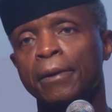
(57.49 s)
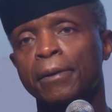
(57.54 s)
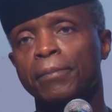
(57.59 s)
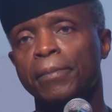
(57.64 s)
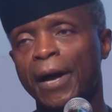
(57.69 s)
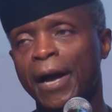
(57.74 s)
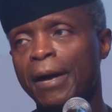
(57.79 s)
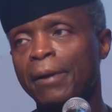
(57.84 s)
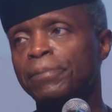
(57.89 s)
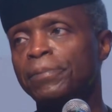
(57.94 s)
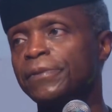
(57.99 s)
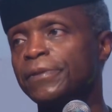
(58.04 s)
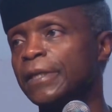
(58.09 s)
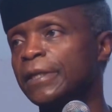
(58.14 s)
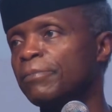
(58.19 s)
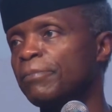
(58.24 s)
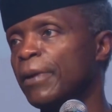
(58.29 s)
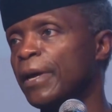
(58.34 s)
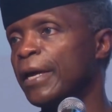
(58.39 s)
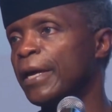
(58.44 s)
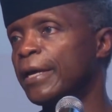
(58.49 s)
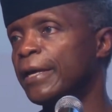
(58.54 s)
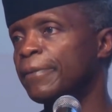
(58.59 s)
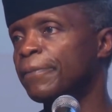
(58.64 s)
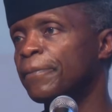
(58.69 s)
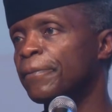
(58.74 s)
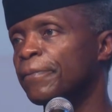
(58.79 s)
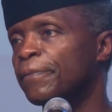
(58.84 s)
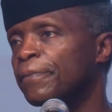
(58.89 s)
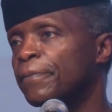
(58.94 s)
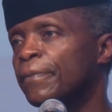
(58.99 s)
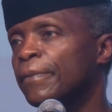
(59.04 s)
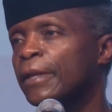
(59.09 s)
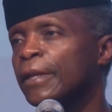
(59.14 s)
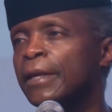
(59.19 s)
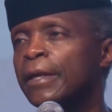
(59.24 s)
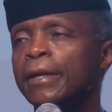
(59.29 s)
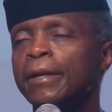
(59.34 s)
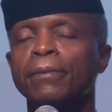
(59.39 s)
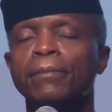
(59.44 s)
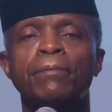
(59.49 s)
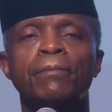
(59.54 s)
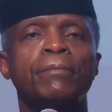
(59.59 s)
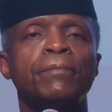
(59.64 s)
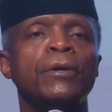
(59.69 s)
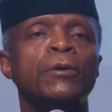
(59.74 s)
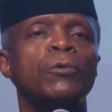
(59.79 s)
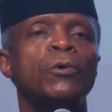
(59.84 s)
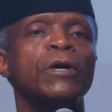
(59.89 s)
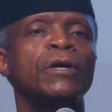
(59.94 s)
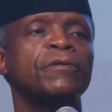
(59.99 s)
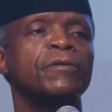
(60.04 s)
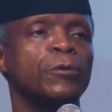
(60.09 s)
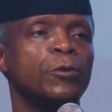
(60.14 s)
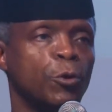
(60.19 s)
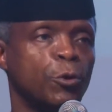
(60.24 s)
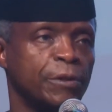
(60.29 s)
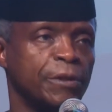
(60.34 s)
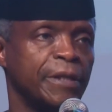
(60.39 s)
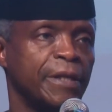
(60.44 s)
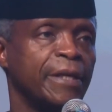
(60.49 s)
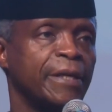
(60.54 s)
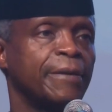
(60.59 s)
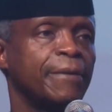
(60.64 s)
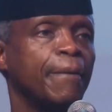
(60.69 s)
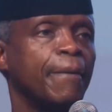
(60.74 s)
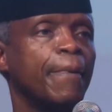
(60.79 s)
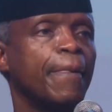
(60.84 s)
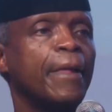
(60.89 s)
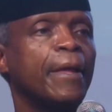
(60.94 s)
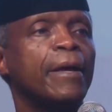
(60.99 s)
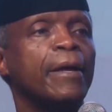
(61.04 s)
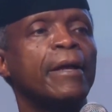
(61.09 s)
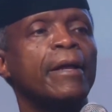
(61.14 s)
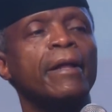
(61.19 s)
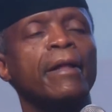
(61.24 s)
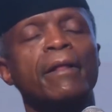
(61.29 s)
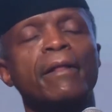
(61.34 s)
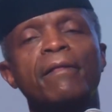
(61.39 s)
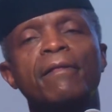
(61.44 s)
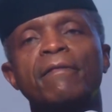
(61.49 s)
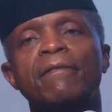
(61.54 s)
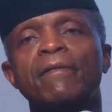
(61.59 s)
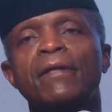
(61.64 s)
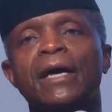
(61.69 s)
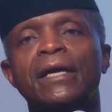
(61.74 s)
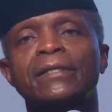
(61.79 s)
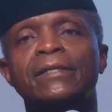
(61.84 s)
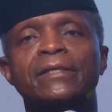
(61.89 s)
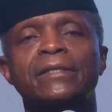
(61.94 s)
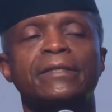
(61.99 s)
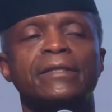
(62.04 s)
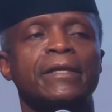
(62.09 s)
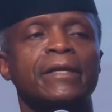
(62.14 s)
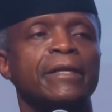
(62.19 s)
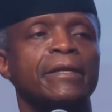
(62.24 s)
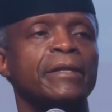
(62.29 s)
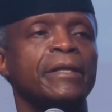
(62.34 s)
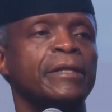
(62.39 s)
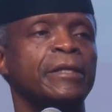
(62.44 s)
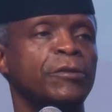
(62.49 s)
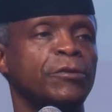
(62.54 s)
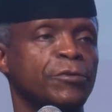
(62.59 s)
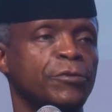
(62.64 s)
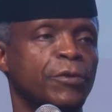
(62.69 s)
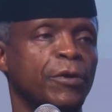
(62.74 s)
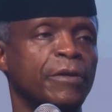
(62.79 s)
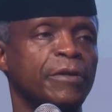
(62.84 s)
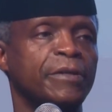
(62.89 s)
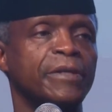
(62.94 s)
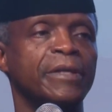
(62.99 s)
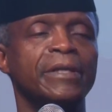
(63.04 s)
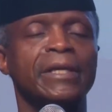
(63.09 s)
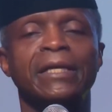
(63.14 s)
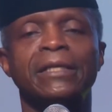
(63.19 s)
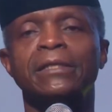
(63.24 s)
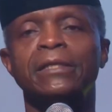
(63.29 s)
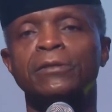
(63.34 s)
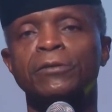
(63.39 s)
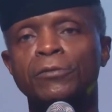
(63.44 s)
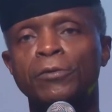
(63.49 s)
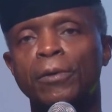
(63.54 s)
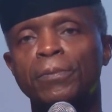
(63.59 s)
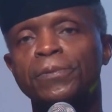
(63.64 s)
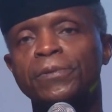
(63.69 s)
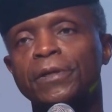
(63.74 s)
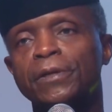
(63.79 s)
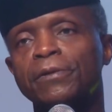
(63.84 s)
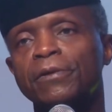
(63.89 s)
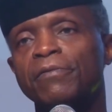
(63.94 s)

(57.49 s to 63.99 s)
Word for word: Perhaps it may be worth noting that the destruction and disruption